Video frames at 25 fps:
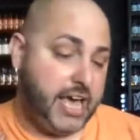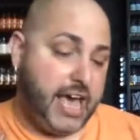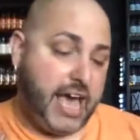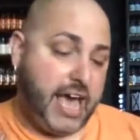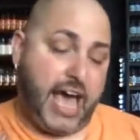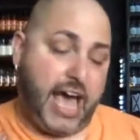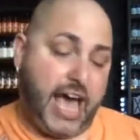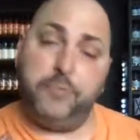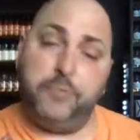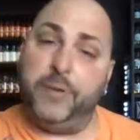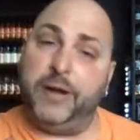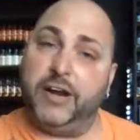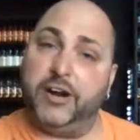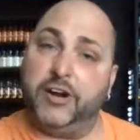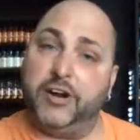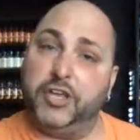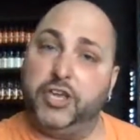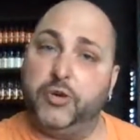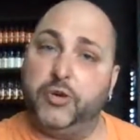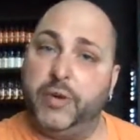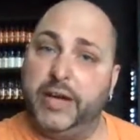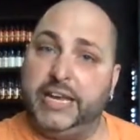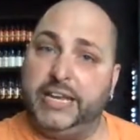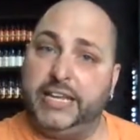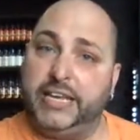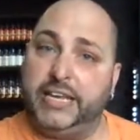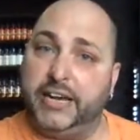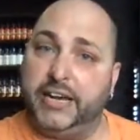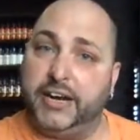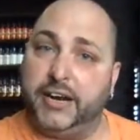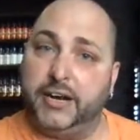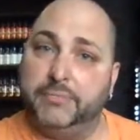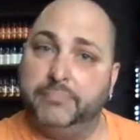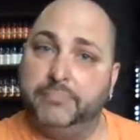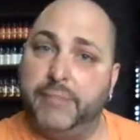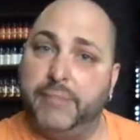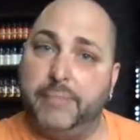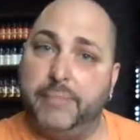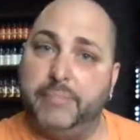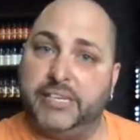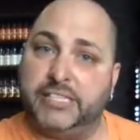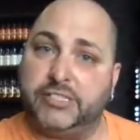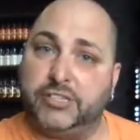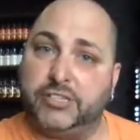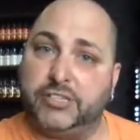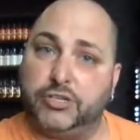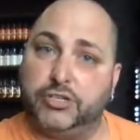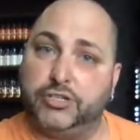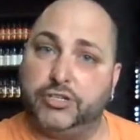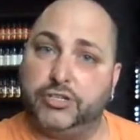Edwin, are you in here, my
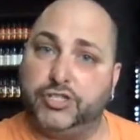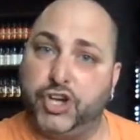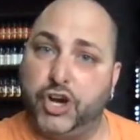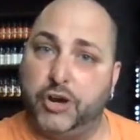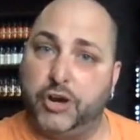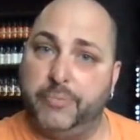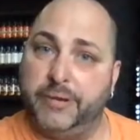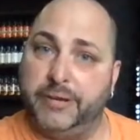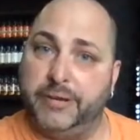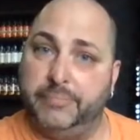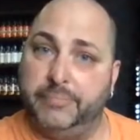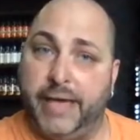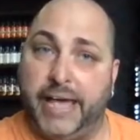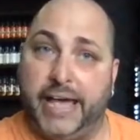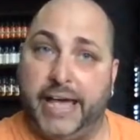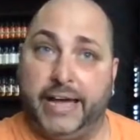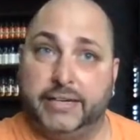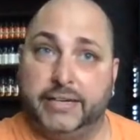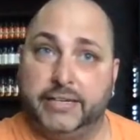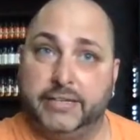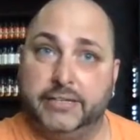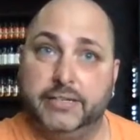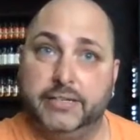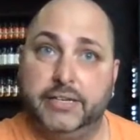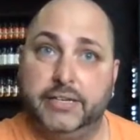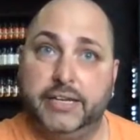Mr. German man?